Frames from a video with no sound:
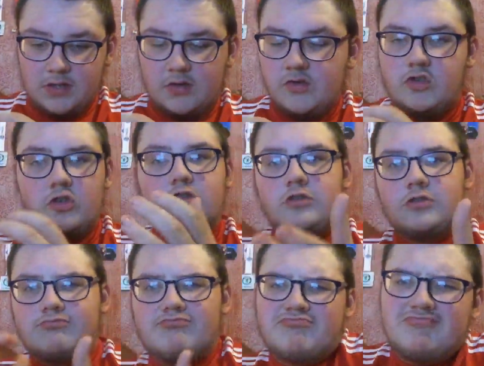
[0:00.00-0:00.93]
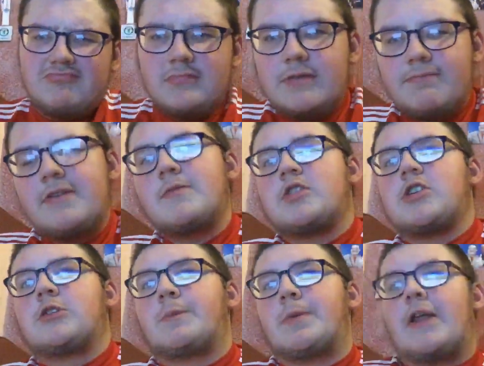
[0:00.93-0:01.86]
So pretty much all
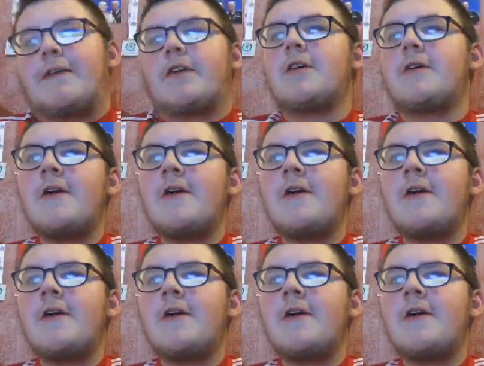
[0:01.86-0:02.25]
to play for.